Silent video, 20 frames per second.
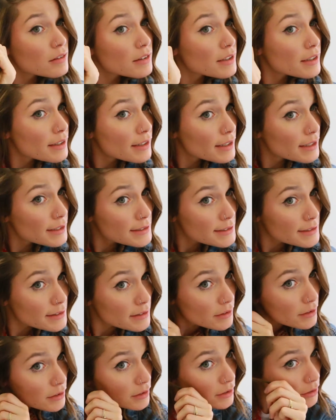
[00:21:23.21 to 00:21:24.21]
Like this.
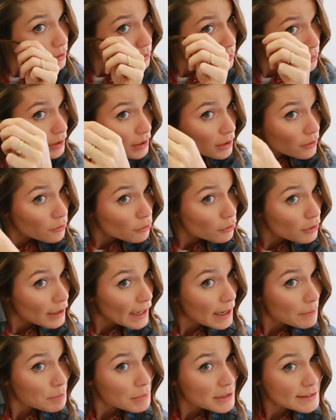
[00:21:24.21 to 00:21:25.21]
We're gonna
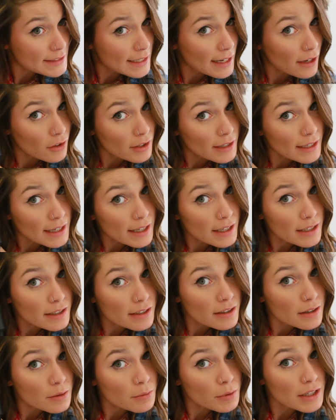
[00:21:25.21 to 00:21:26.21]
wrap it down again.
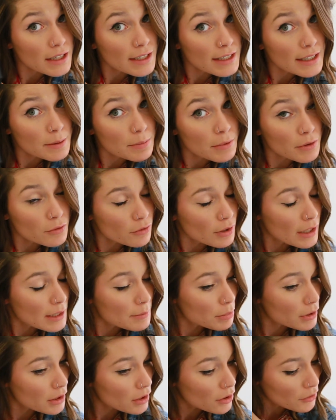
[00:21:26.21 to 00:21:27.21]
And we're gonna keep it
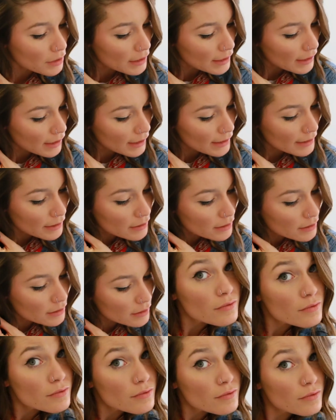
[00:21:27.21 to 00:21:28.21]
right below the eye.
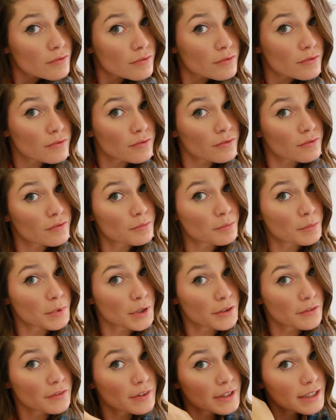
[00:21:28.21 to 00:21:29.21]

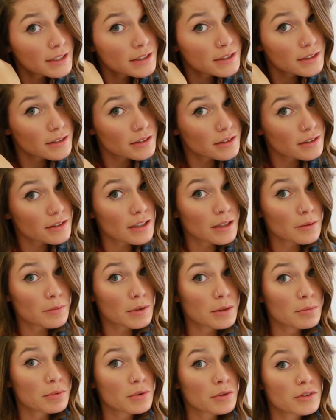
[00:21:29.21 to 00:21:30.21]
Perfect. Now I'm
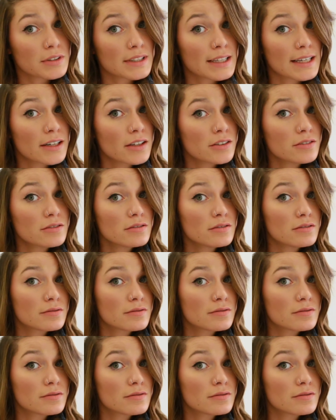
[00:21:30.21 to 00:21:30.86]
gonna pull down.